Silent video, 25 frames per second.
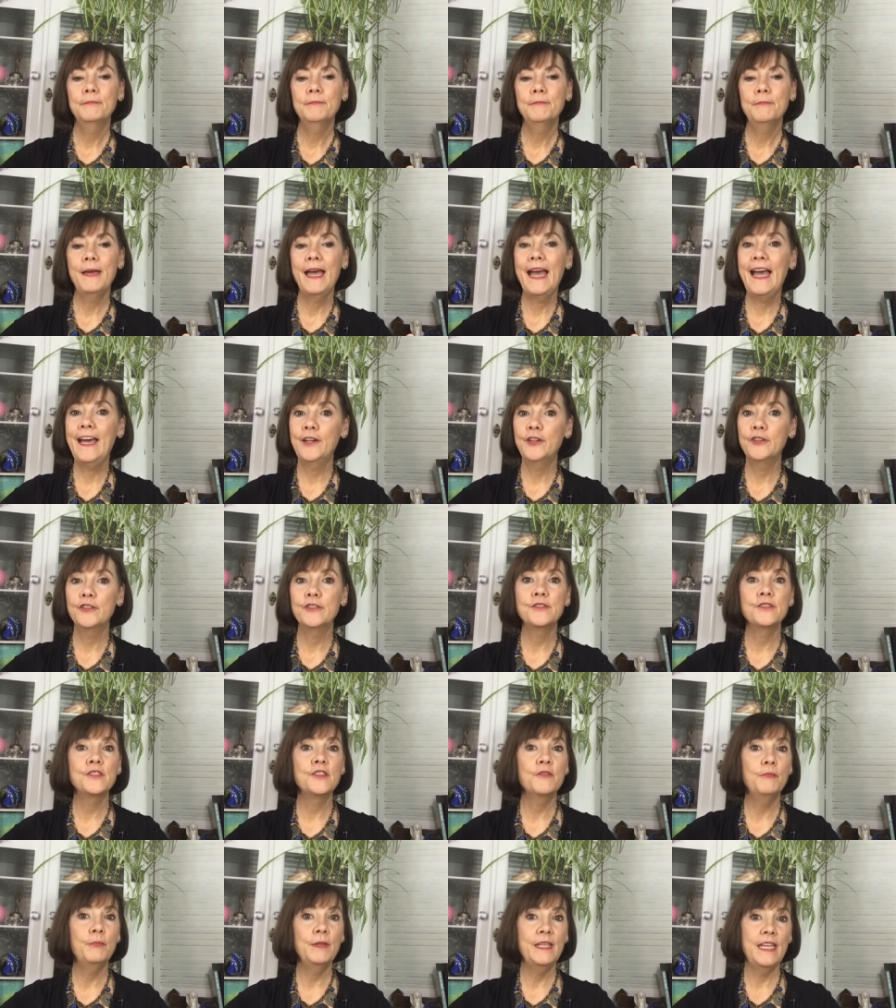
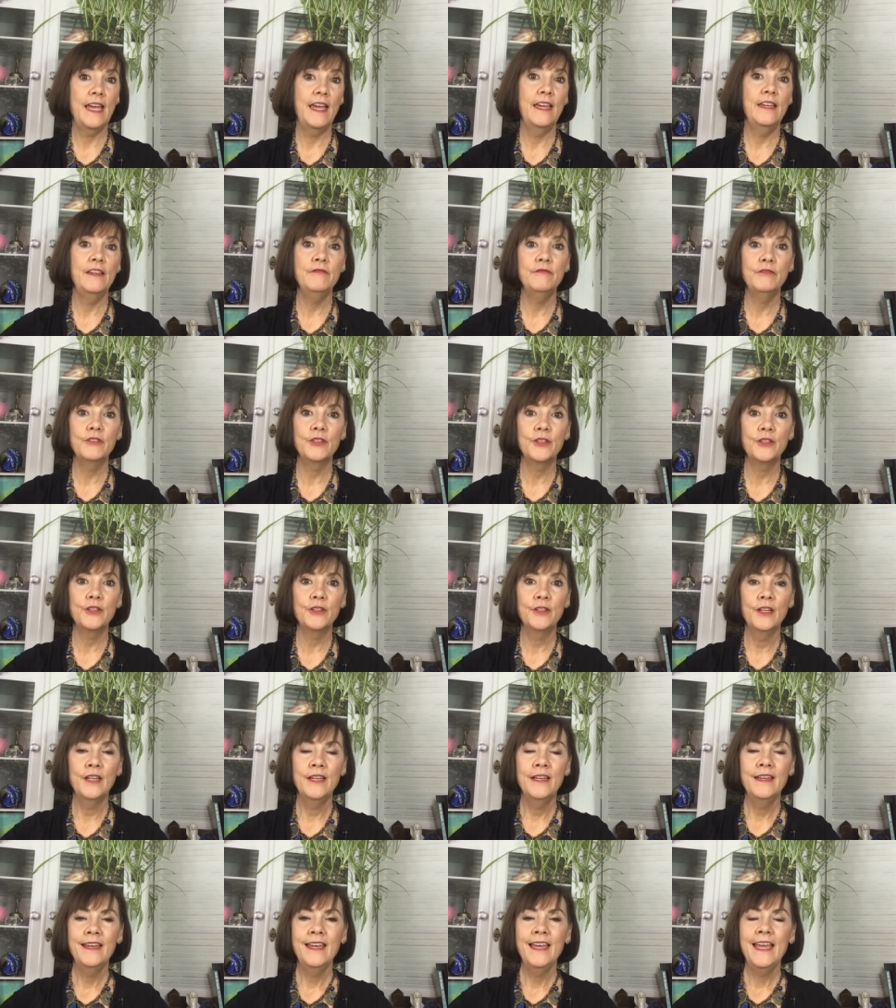patterns of behavior.
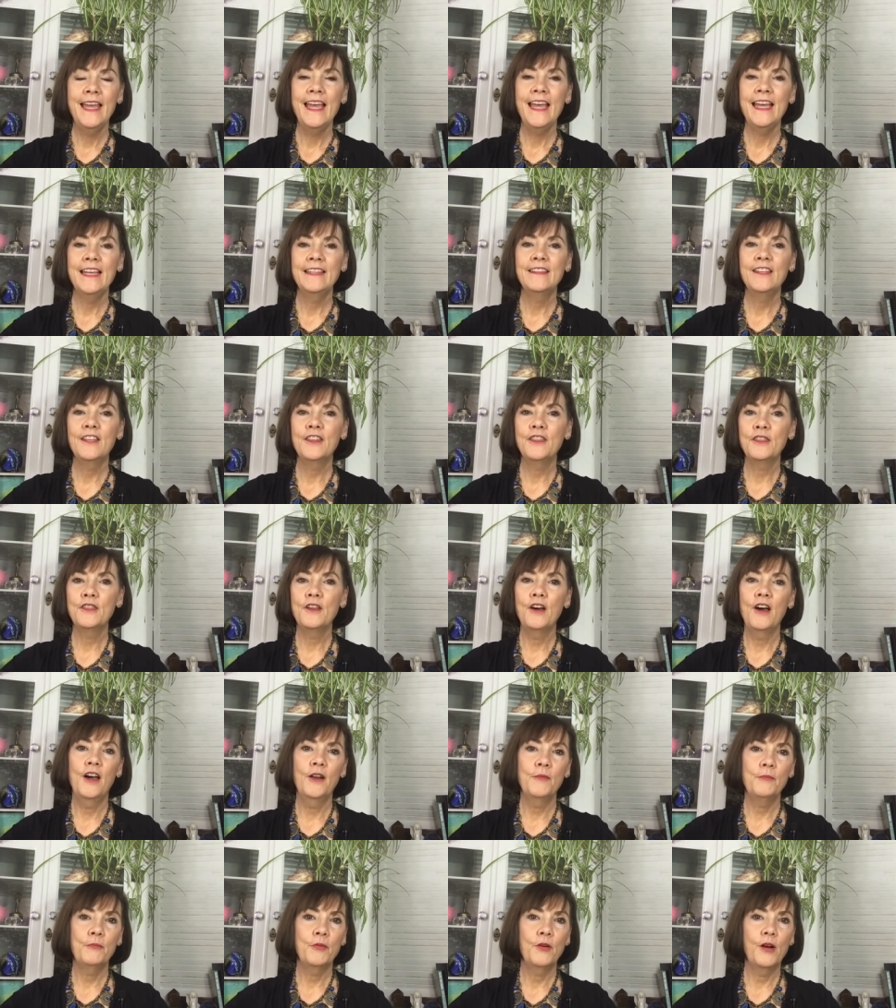And the
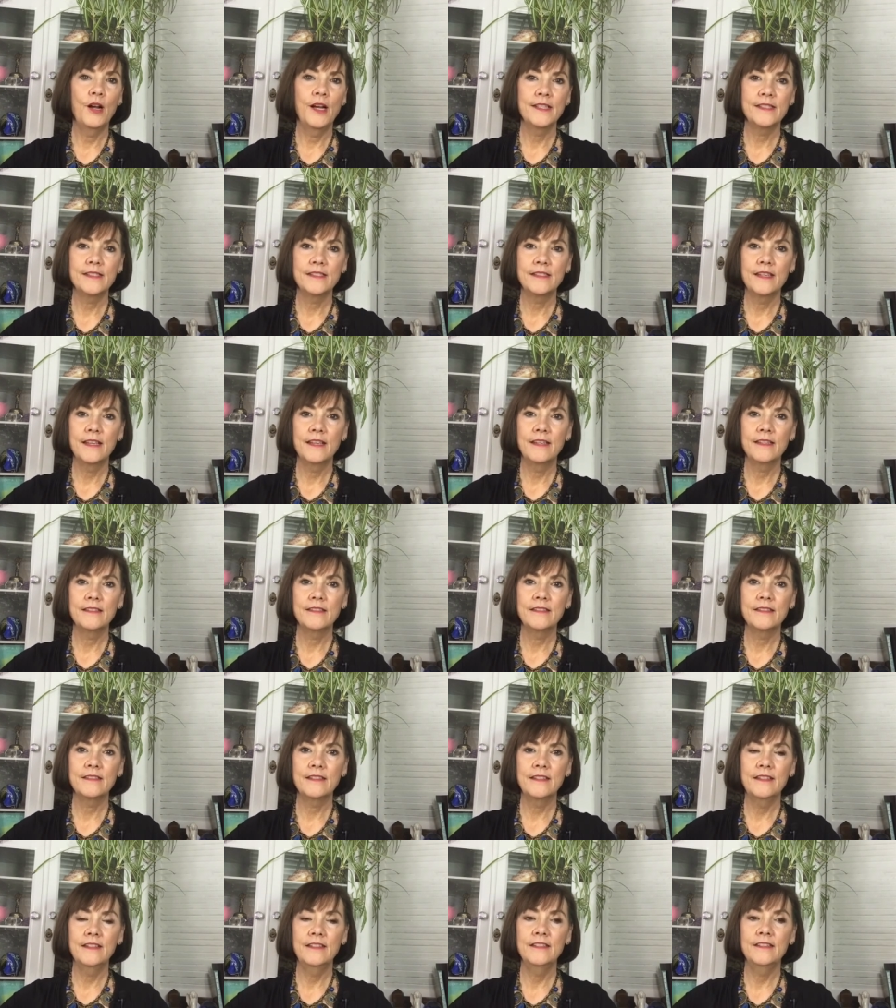thought
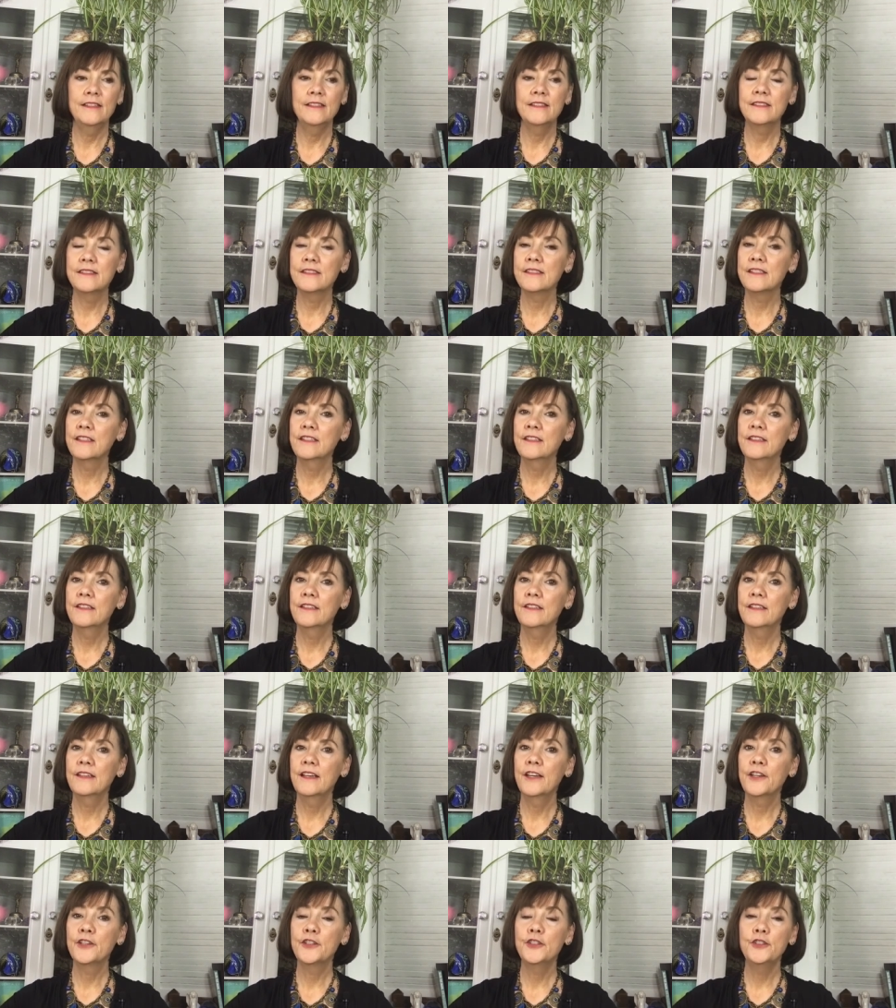process is
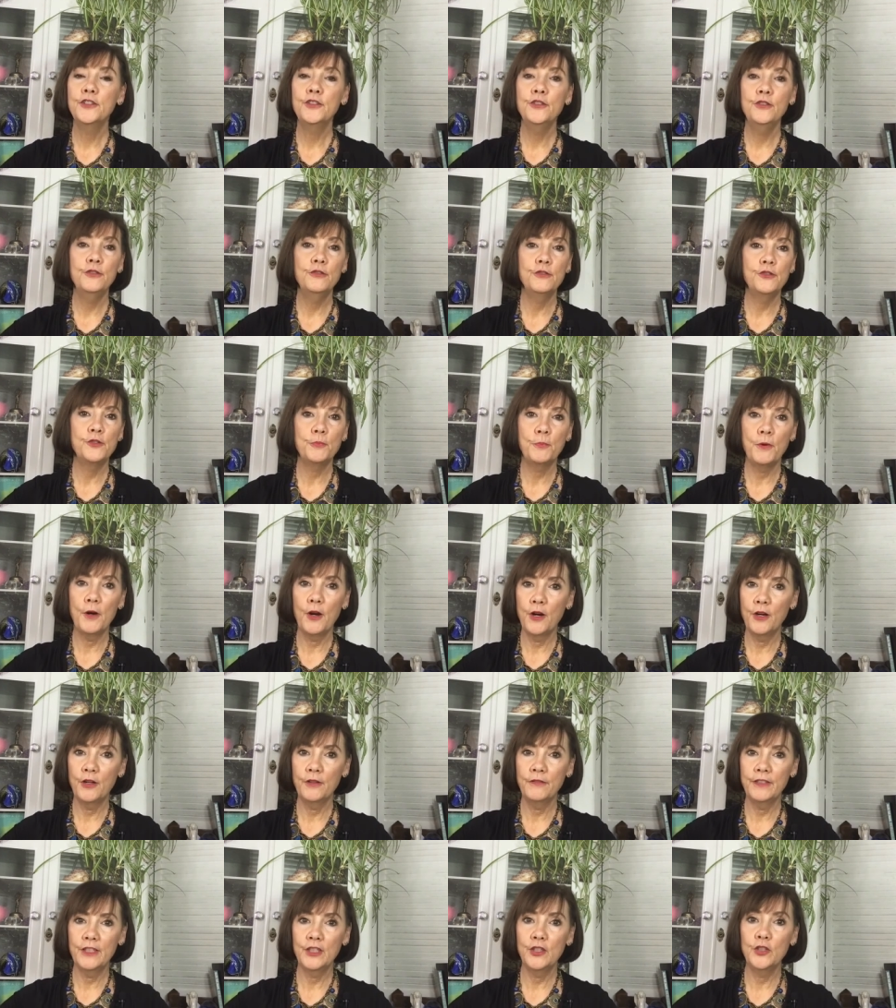a huge
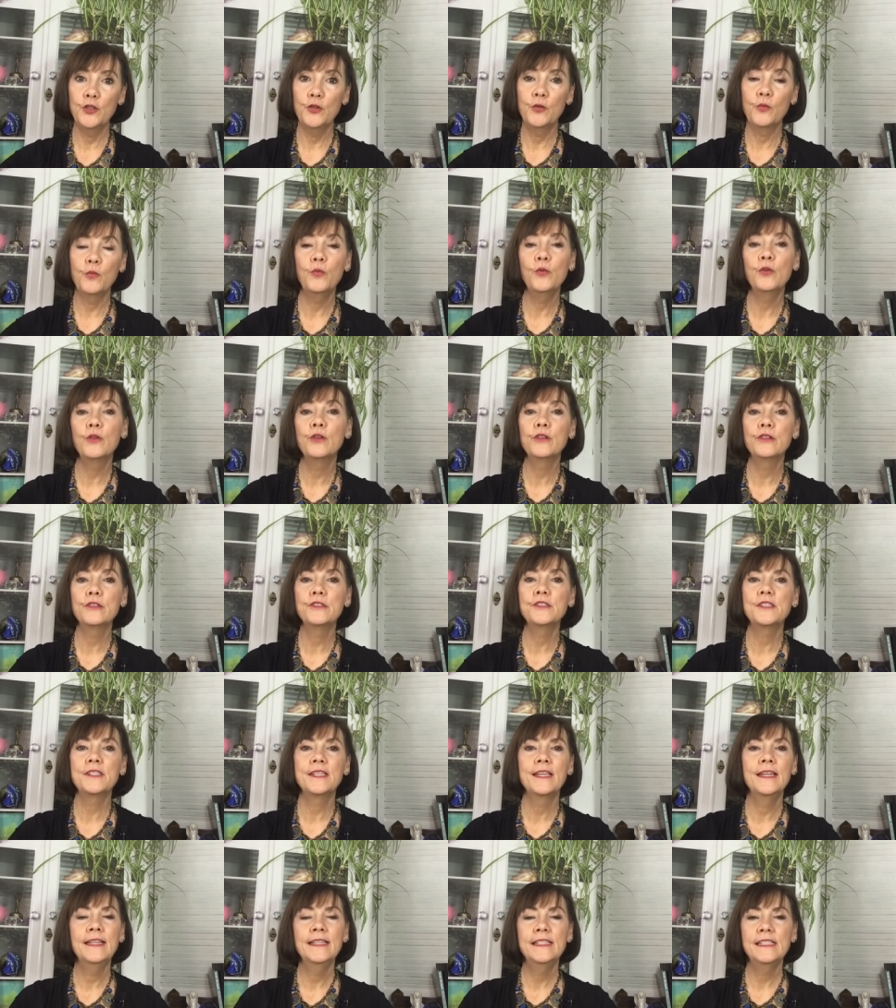part of it. Your
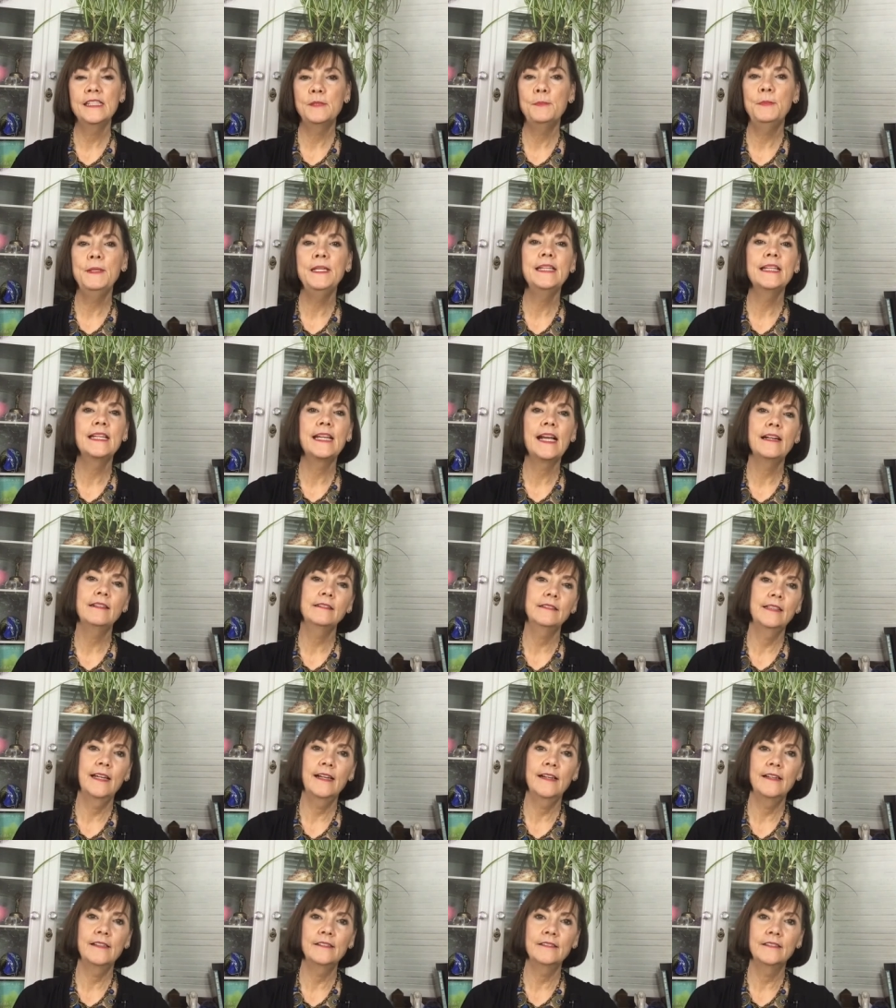words, speak it out
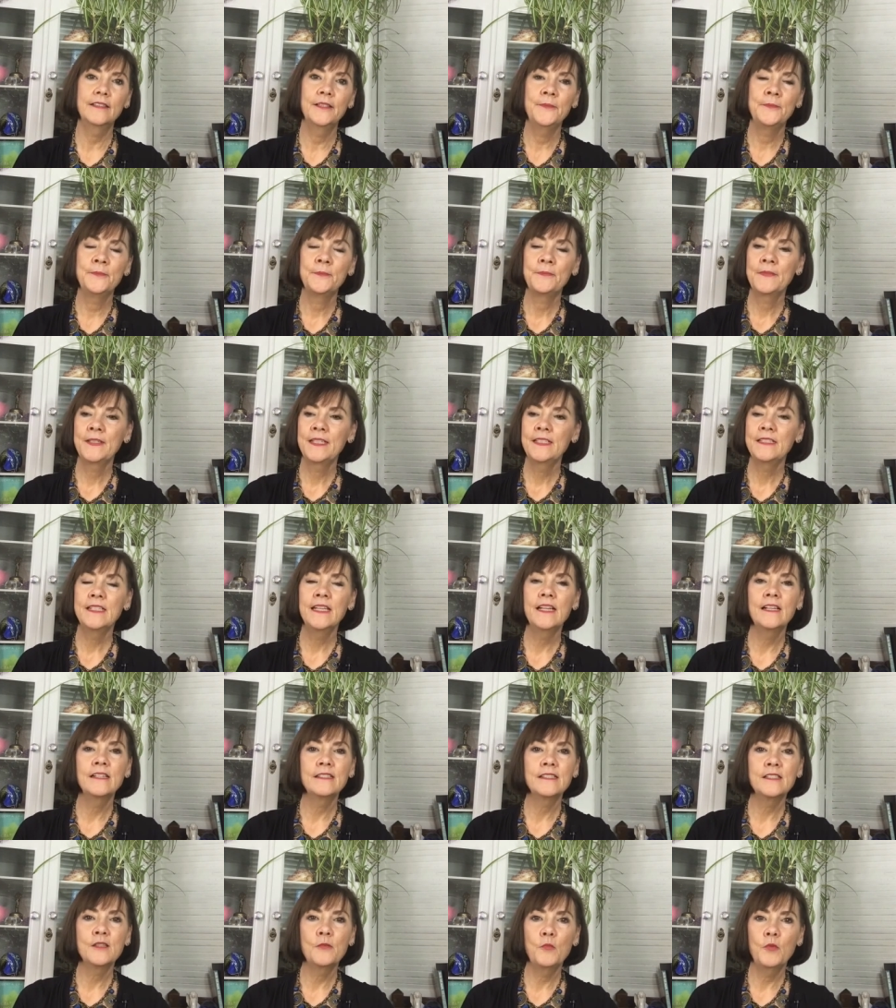loud,
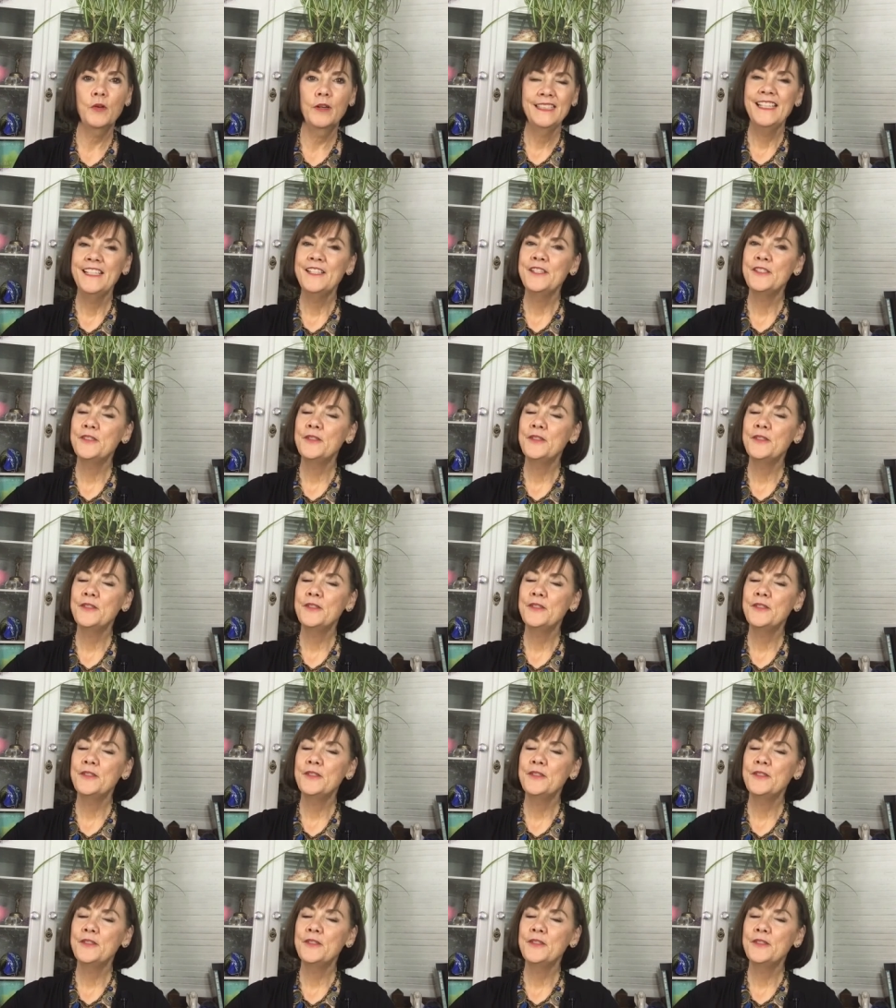tell someone.